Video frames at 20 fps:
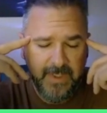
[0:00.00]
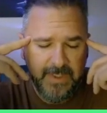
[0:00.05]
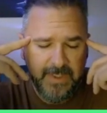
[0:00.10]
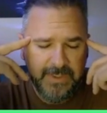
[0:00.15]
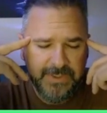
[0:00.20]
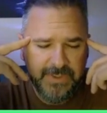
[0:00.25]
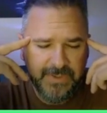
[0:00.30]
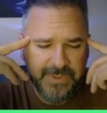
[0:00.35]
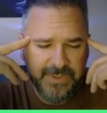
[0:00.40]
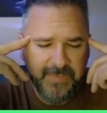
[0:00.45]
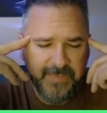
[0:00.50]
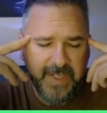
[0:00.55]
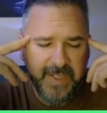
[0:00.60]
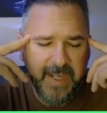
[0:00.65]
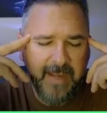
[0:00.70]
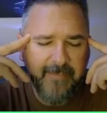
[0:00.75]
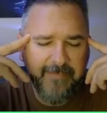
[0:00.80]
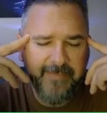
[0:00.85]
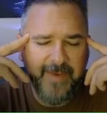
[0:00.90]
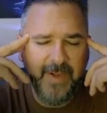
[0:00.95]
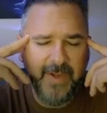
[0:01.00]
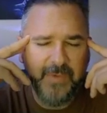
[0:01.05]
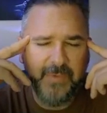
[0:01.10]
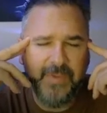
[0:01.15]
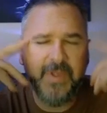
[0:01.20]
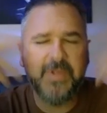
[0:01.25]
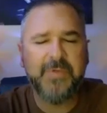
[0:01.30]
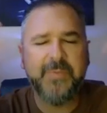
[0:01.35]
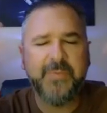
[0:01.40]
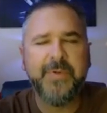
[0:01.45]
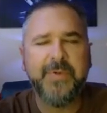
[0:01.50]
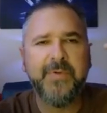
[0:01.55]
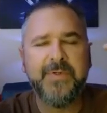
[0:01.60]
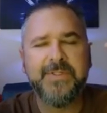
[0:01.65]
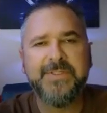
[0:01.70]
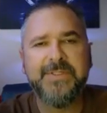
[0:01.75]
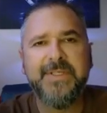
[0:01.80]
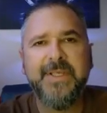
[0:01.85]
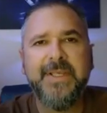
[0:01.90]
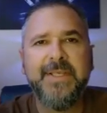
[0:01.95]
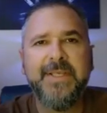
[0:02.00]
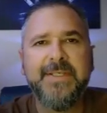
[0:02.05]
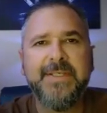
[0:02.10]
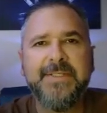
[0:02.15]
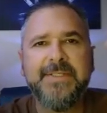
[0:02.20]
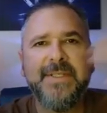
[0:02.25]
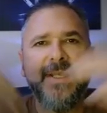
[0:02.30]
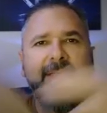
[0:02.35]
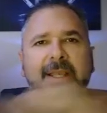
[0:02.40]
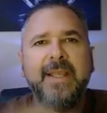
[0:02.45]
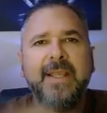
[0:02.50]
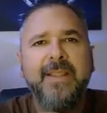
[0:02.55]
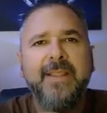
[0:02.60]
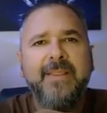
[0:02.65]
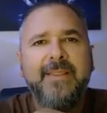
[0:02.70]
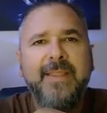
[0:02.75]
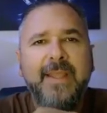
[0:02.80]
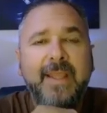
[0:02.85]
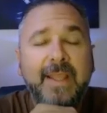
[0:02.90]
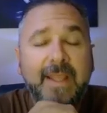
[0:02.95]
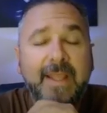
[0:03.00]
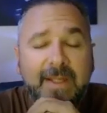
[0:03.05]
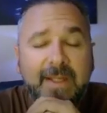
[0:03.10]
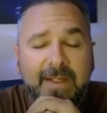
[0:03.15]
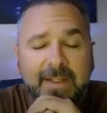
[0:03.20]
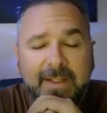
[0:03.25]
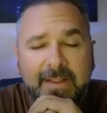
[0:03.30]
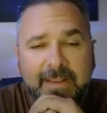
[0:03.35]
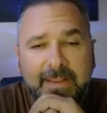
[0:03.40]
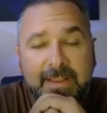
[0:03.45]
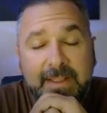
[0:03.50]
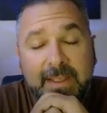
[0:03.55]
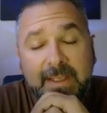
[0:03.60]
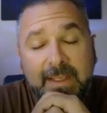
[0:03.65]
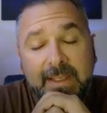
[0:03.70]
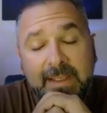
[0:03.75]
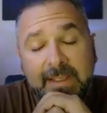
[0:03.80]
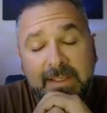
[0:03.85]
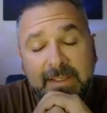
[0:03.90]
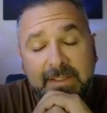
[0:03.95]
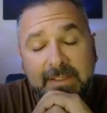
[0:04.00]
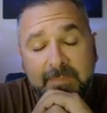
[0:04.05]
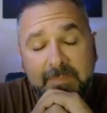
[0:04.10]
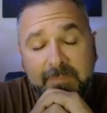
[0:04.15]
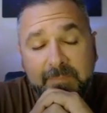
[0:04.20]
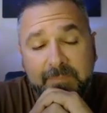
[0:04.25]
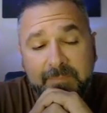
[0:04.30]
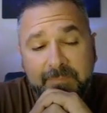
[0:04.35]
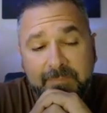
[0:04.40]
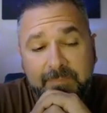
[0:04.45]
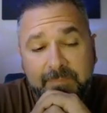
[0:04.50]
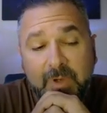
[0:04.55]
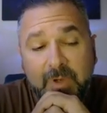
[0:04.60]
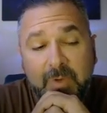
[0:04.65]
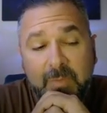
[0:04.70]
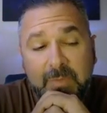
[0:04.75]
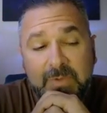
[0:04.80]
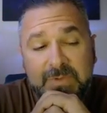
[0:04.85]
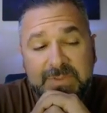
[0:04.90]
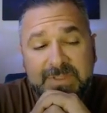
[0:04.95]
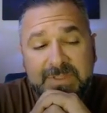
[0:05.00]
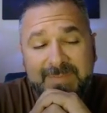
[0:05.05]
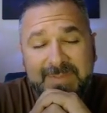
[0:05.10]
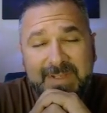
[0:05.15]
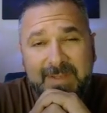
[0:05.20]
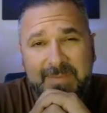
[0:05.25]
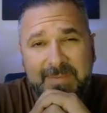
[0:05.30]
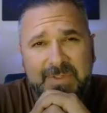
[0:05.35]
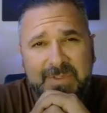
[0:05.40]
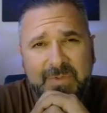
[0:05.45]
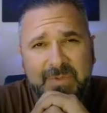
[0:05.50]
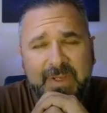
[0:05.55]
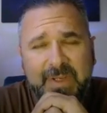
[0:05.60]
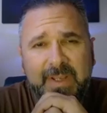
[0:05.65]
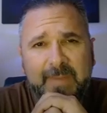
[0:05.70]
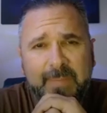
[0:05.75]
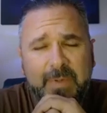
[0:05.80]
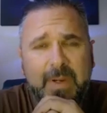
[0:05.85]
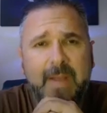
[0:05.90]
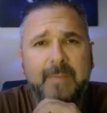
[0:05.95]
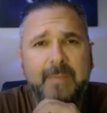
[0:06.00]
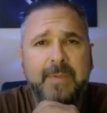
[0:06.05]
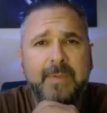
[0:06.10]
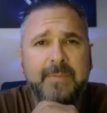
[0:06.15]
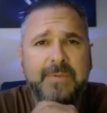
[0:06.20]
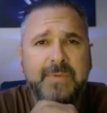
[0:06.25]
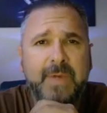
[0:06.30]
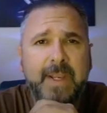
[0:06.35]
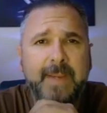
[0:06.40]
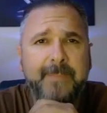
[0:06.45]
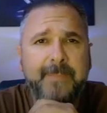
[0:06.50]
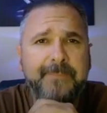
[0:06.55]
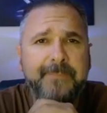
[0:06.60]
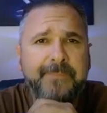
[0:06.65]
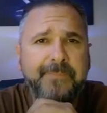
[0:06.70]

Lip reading: So something I've found with entrepreneurs is that they almost sometimes create problems, right?